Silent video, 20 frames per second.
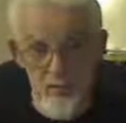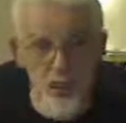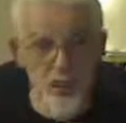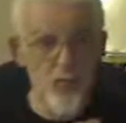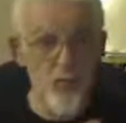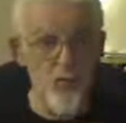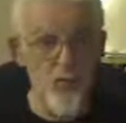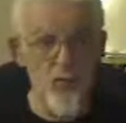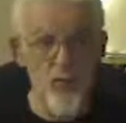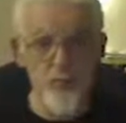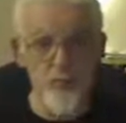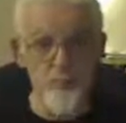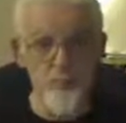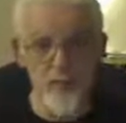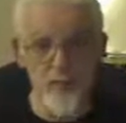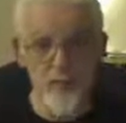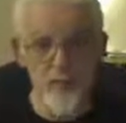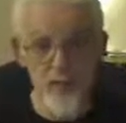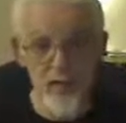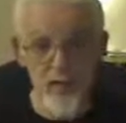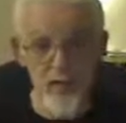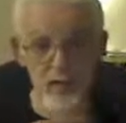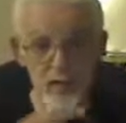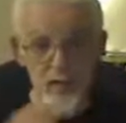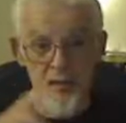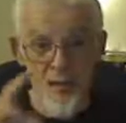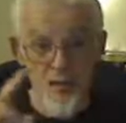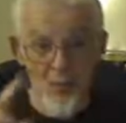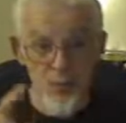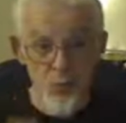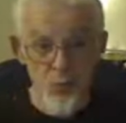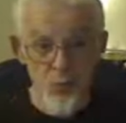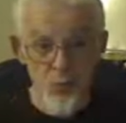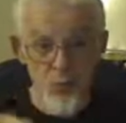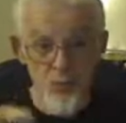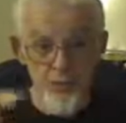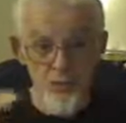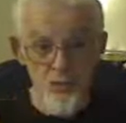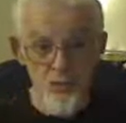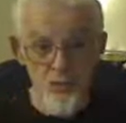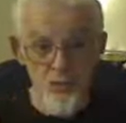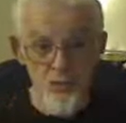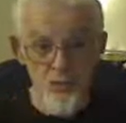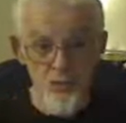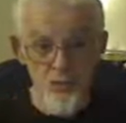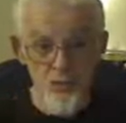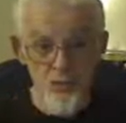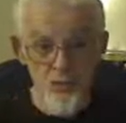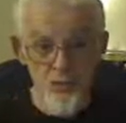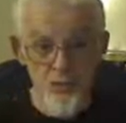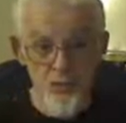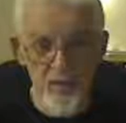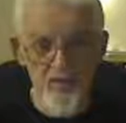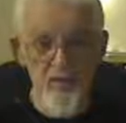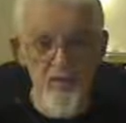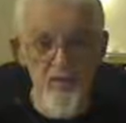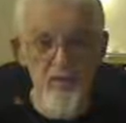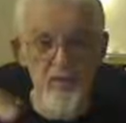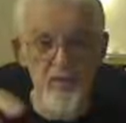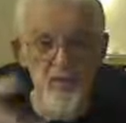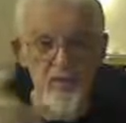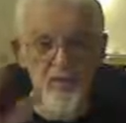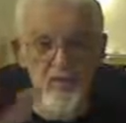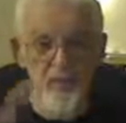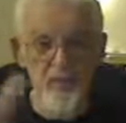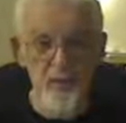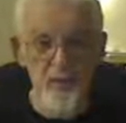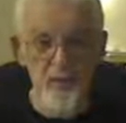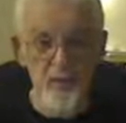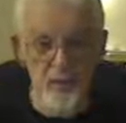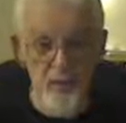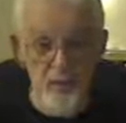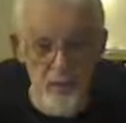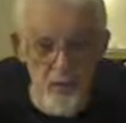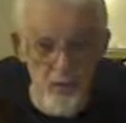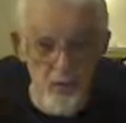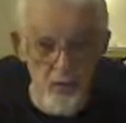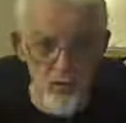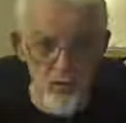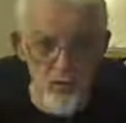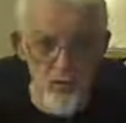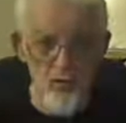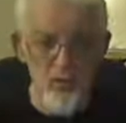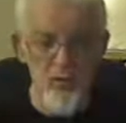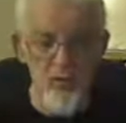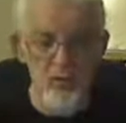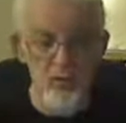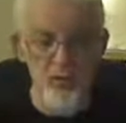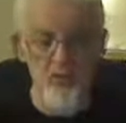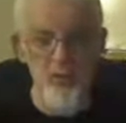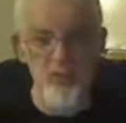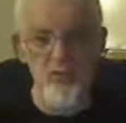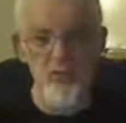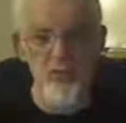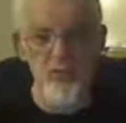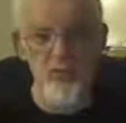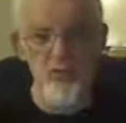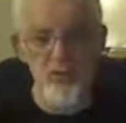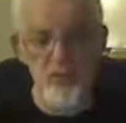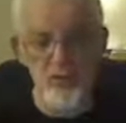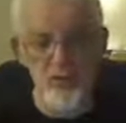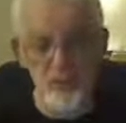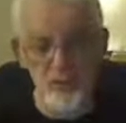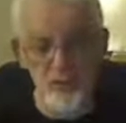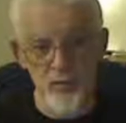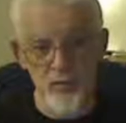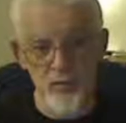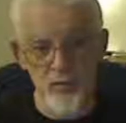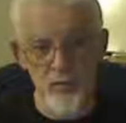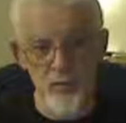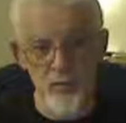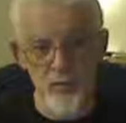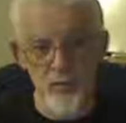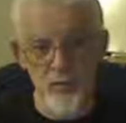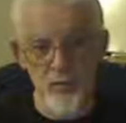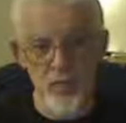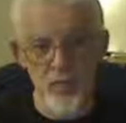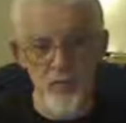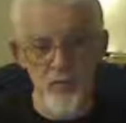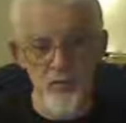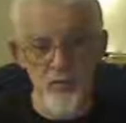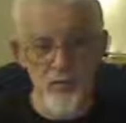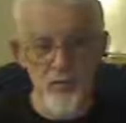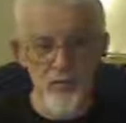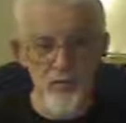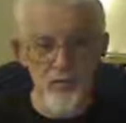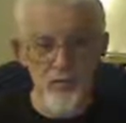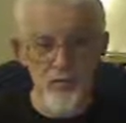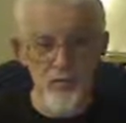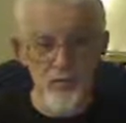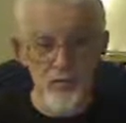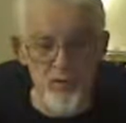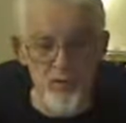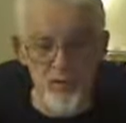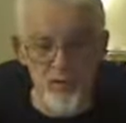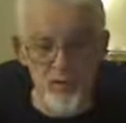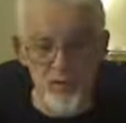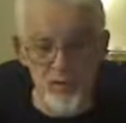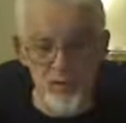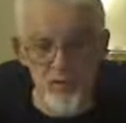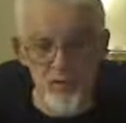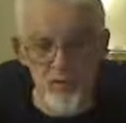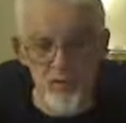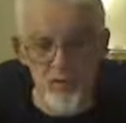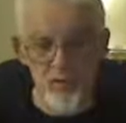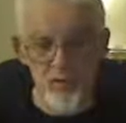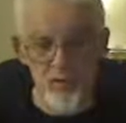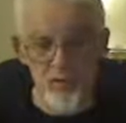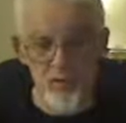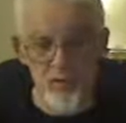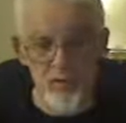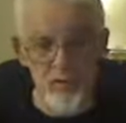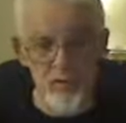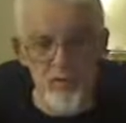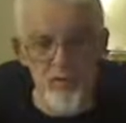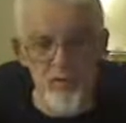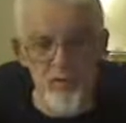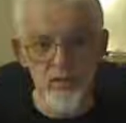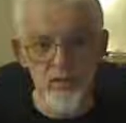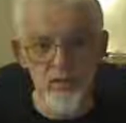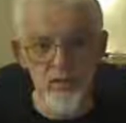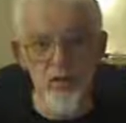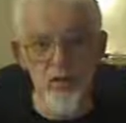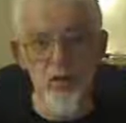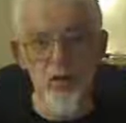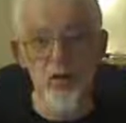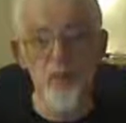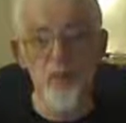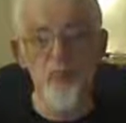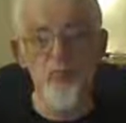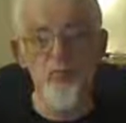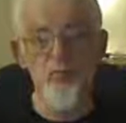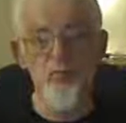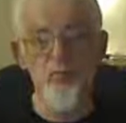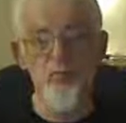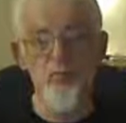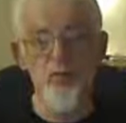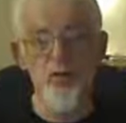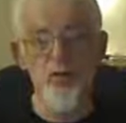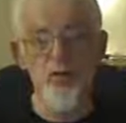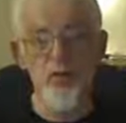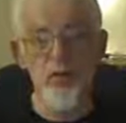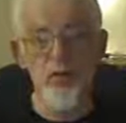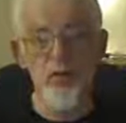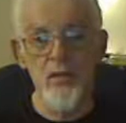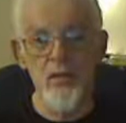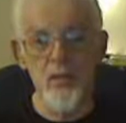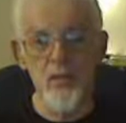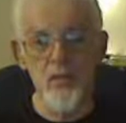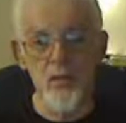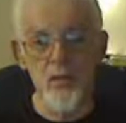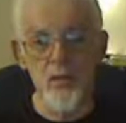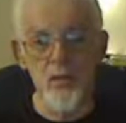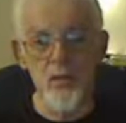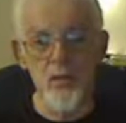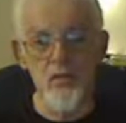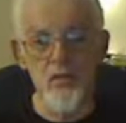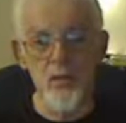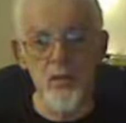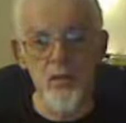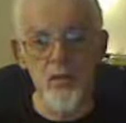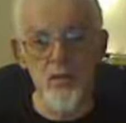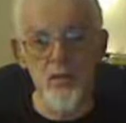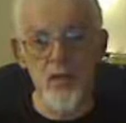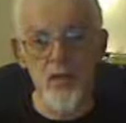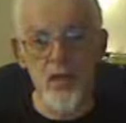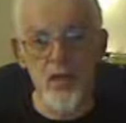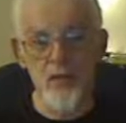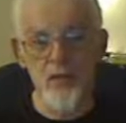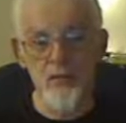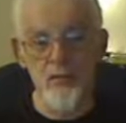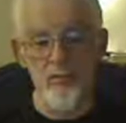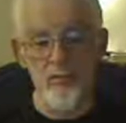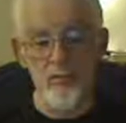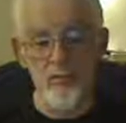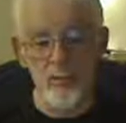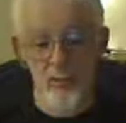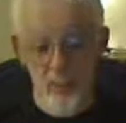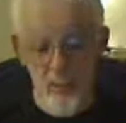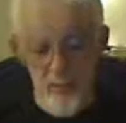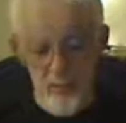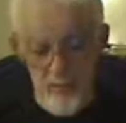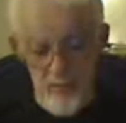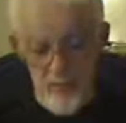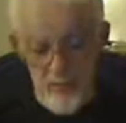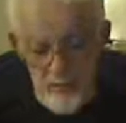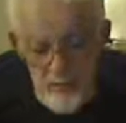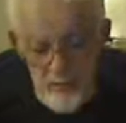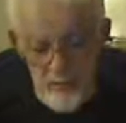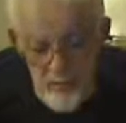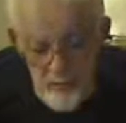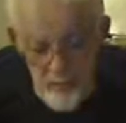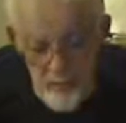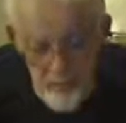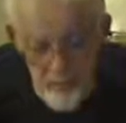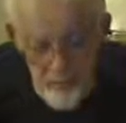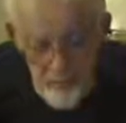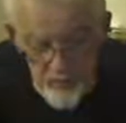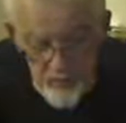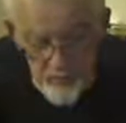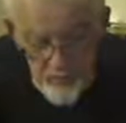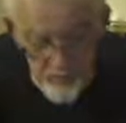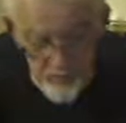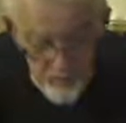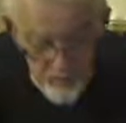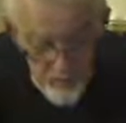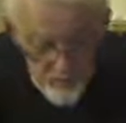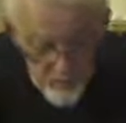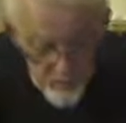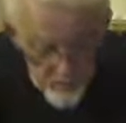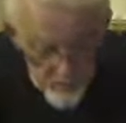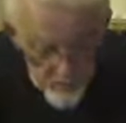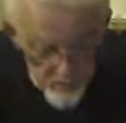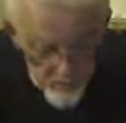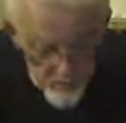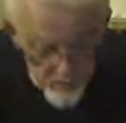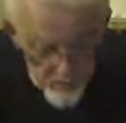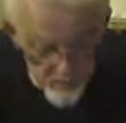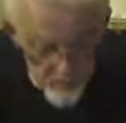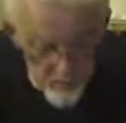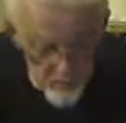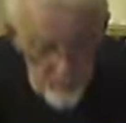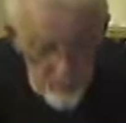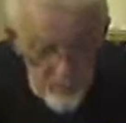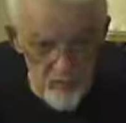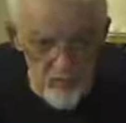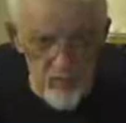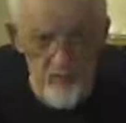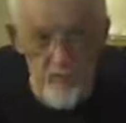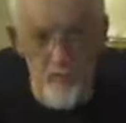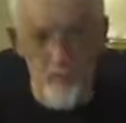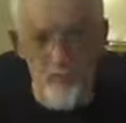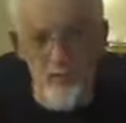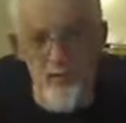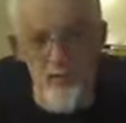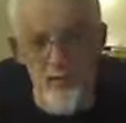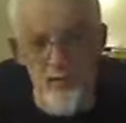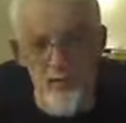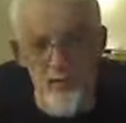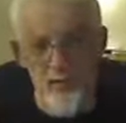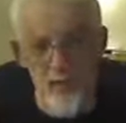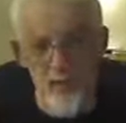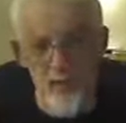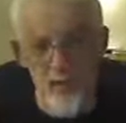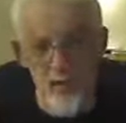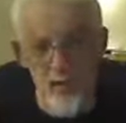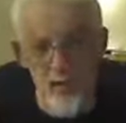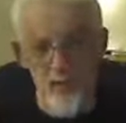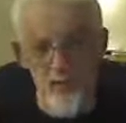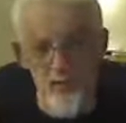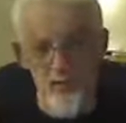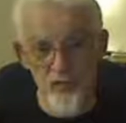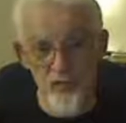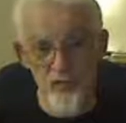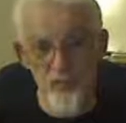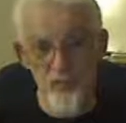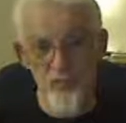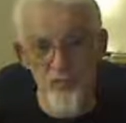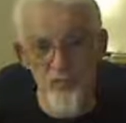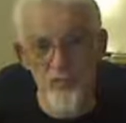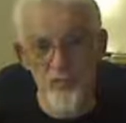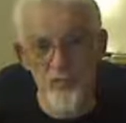I don't want a bedpan. 1, 2, 3, 4, 5, 6 steps, unhook me, let me go to the restroom, and you better do it pretty quick. And she says, no. She says, I want you to look down. Look down off that gurney and look at the ground. You think that's ground for you?